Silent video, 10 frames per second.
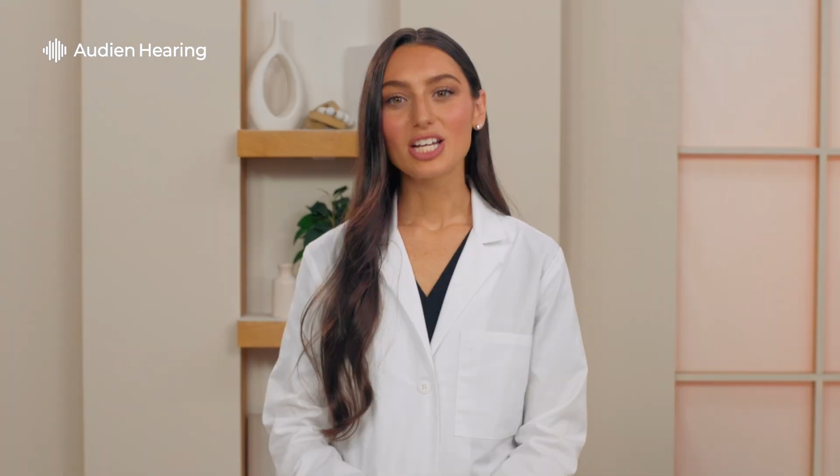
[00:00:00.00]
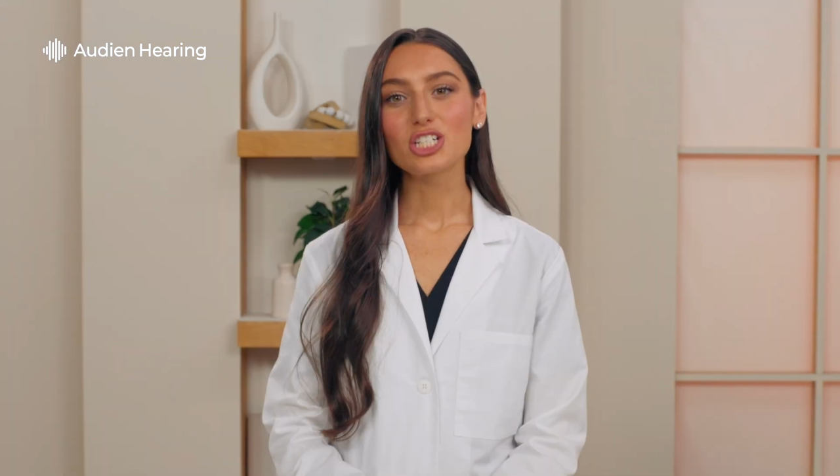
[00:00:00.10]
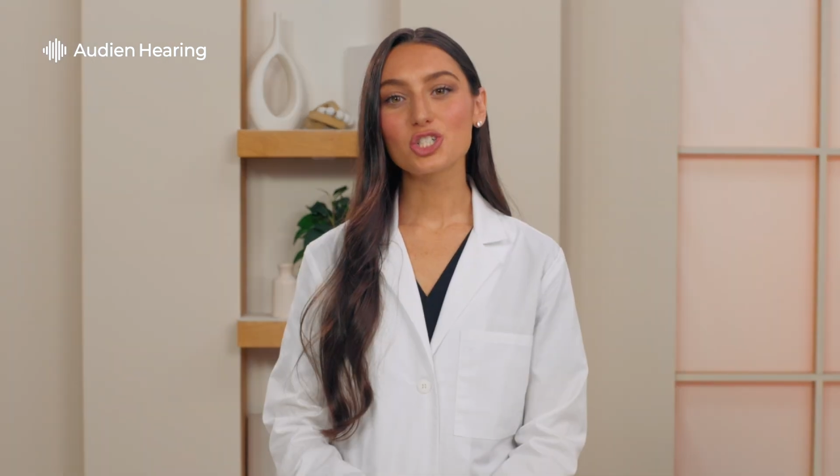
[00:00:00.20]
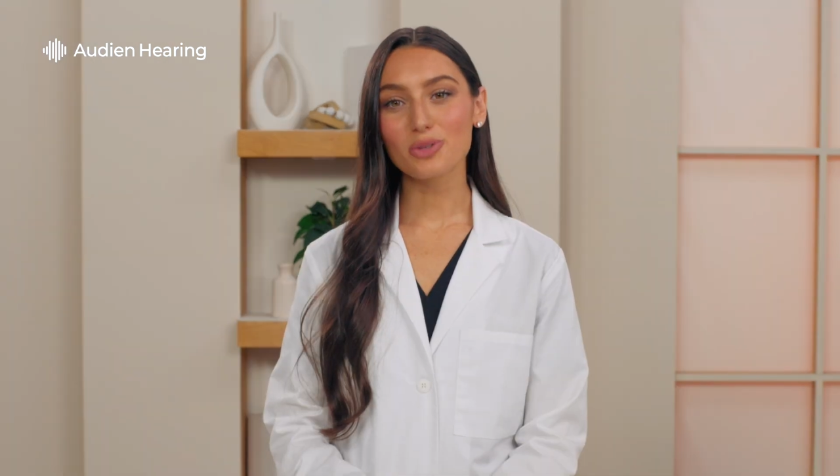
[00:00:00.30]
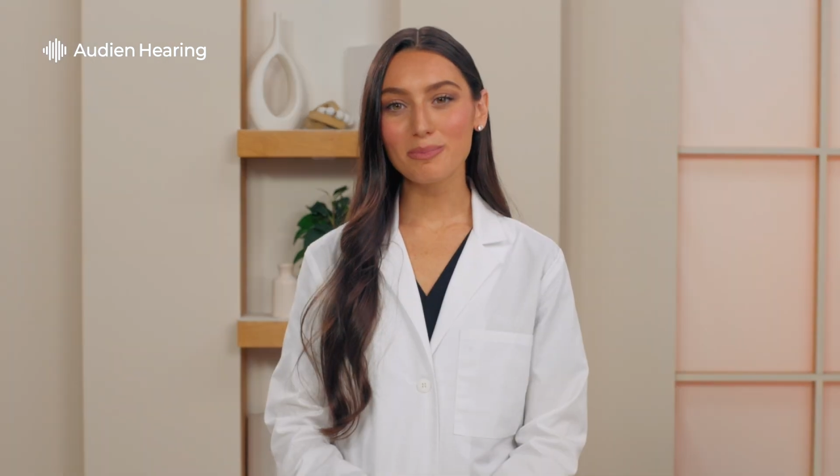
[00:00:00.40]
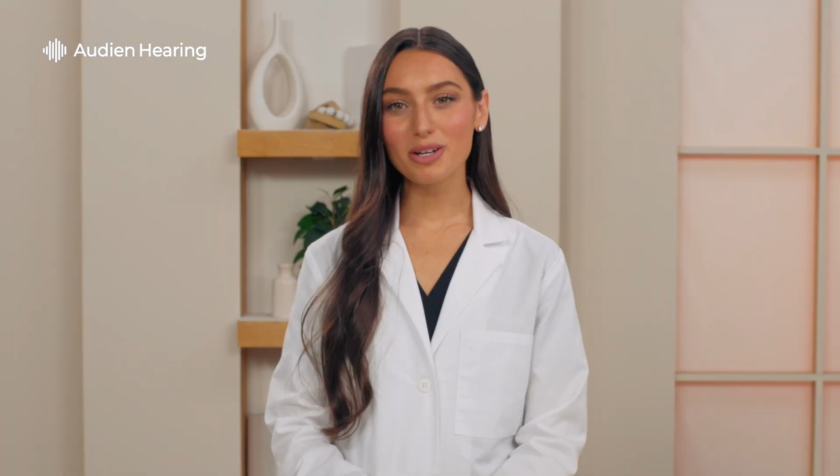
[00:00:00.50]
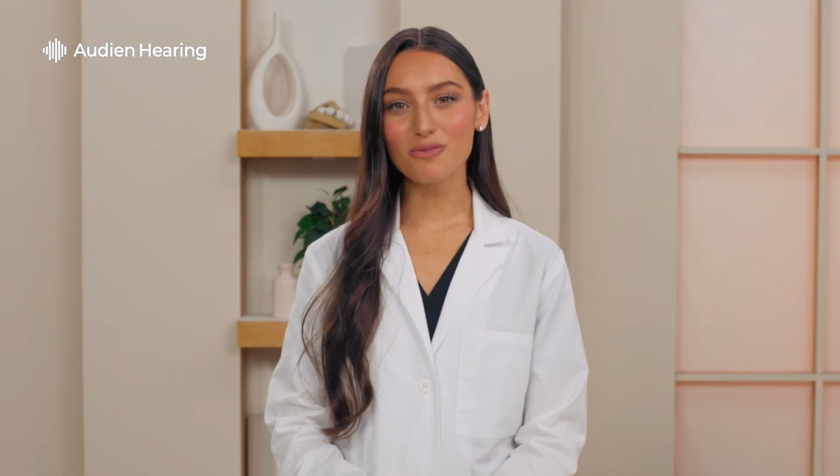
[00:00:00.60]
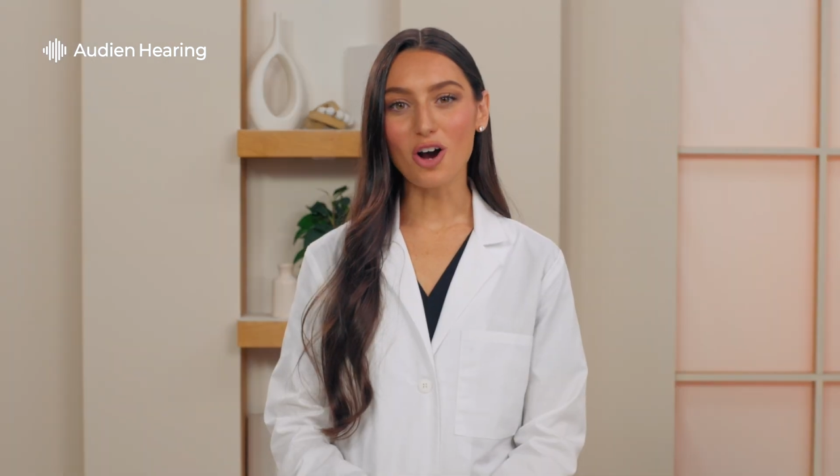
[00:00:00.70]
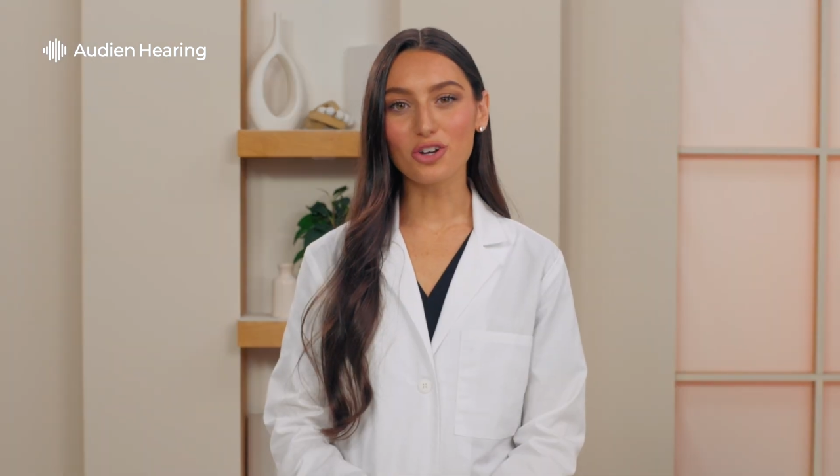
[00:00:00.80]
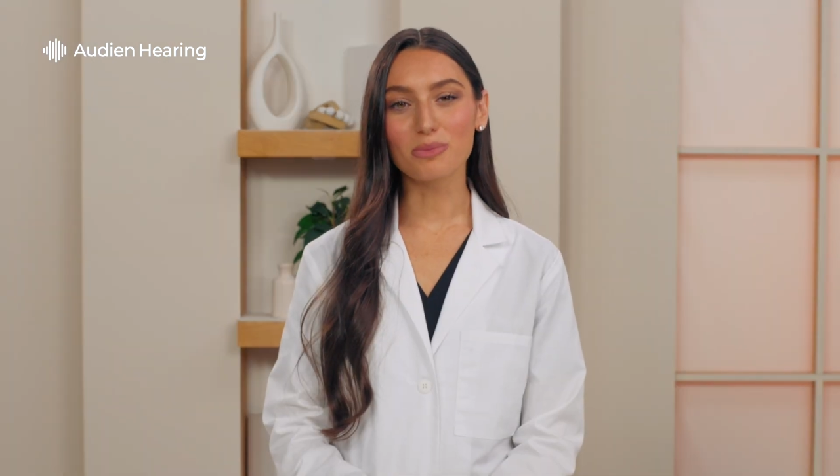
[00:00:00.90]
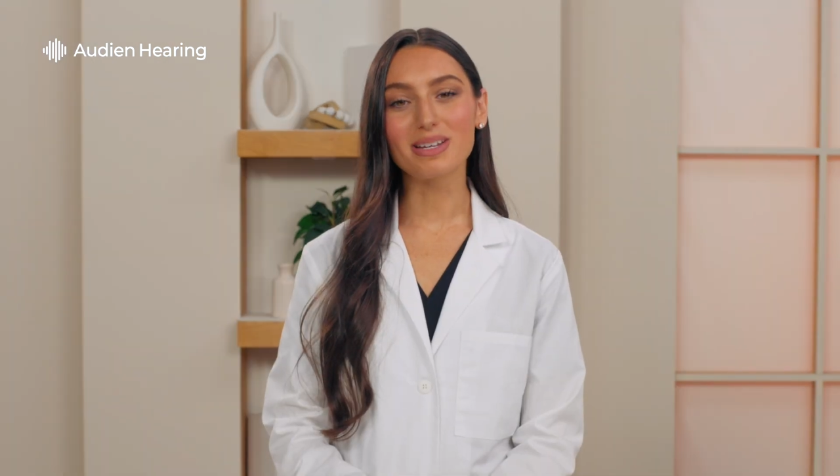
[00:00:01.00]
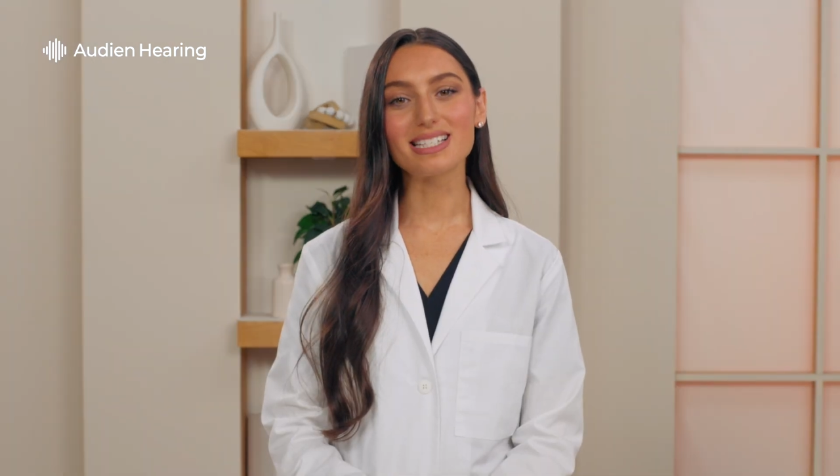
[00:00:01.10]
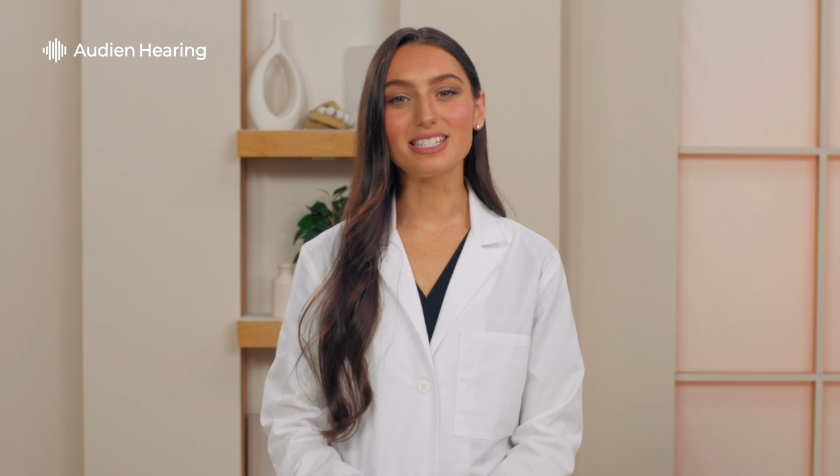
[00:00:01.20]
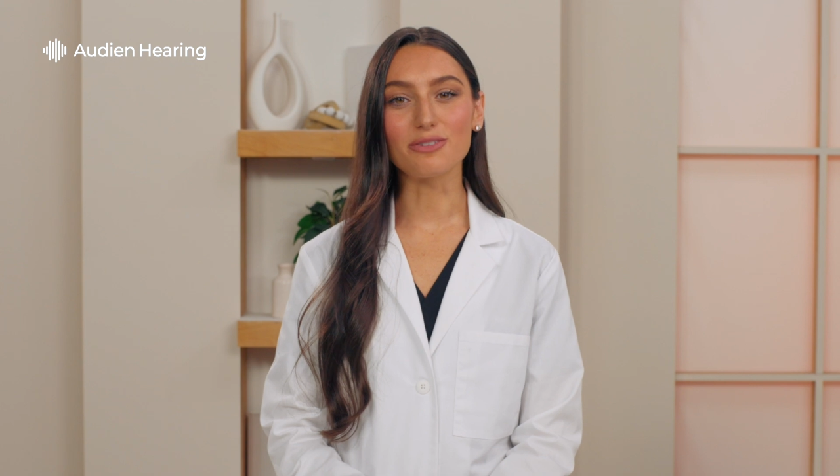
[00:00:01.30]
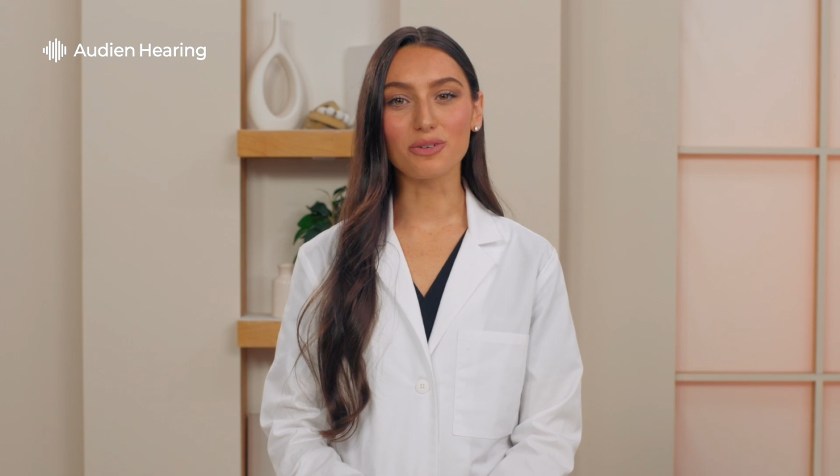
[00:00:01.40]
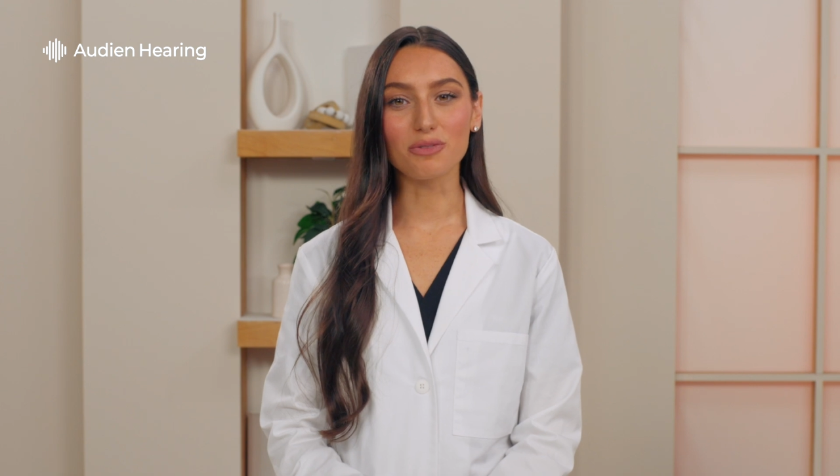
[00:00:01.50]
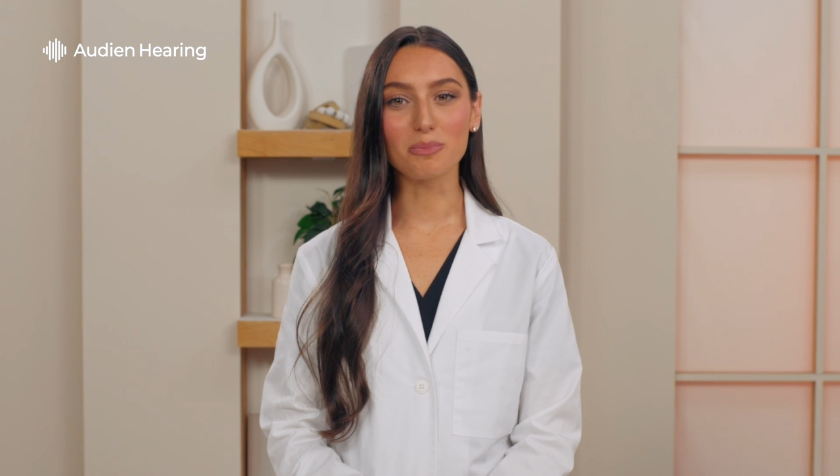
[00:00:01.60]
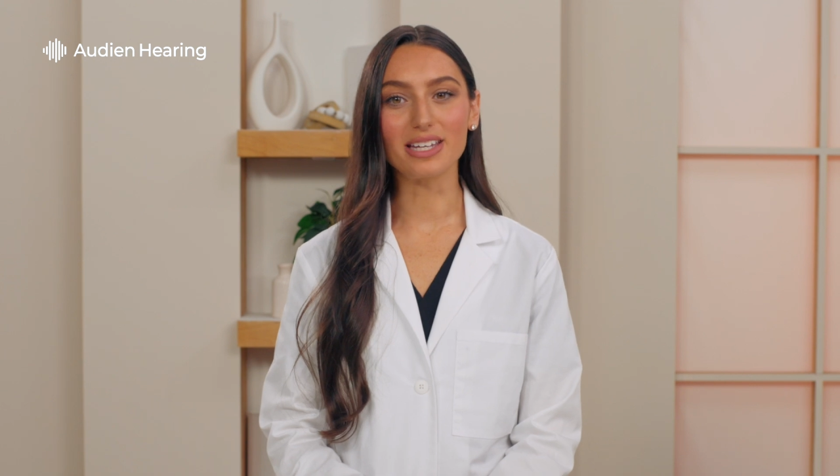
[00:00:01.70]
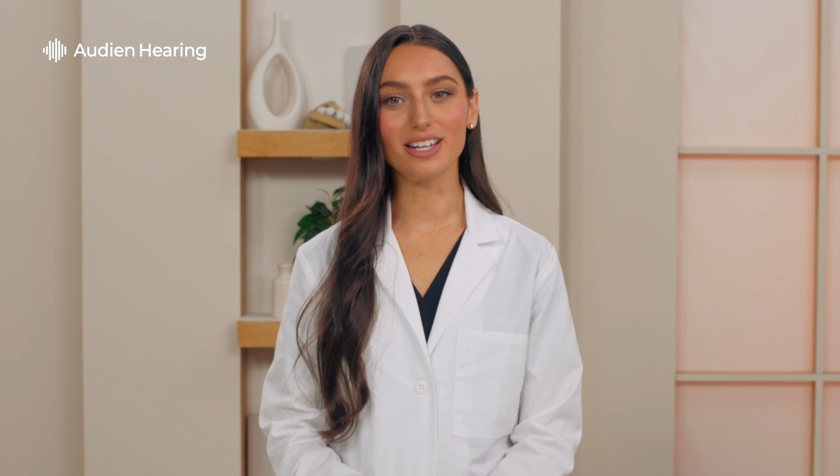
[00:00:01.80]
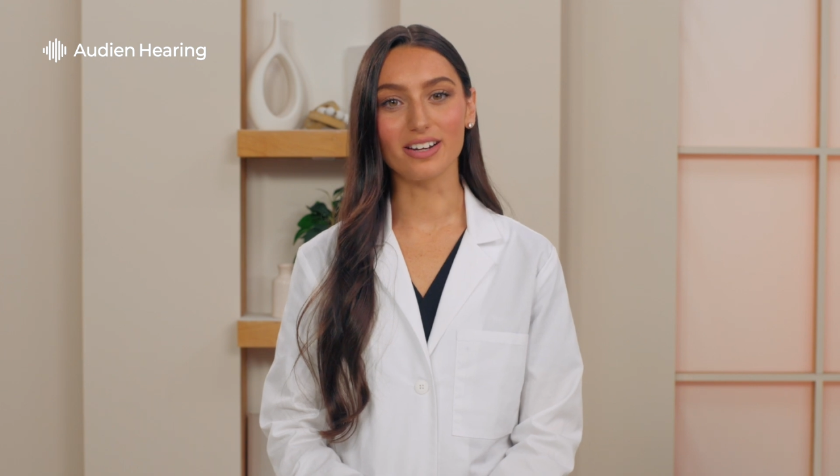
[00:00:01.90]
Streaming volume is different
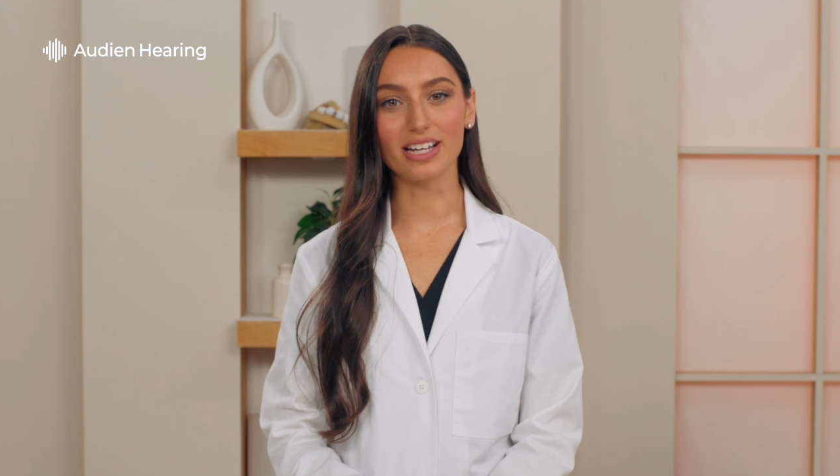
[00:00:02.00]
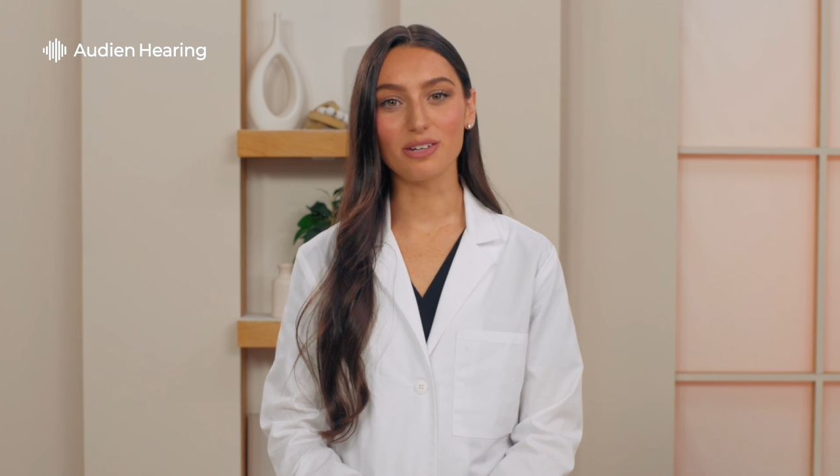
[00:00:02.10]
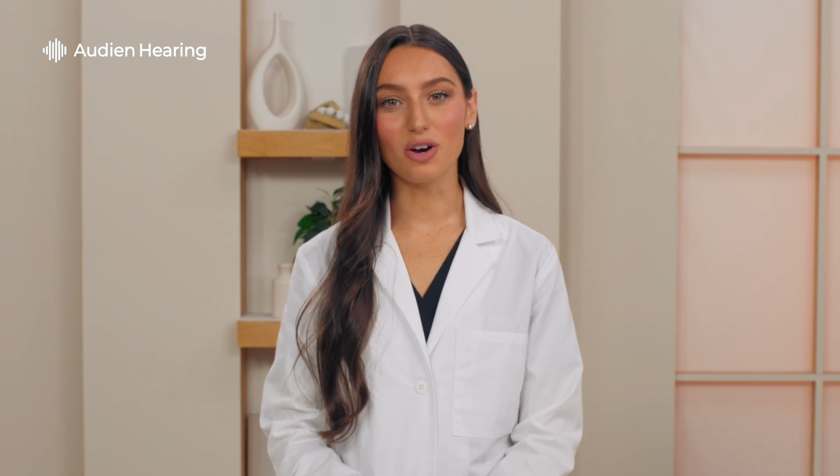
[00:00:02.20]
from the hearing aid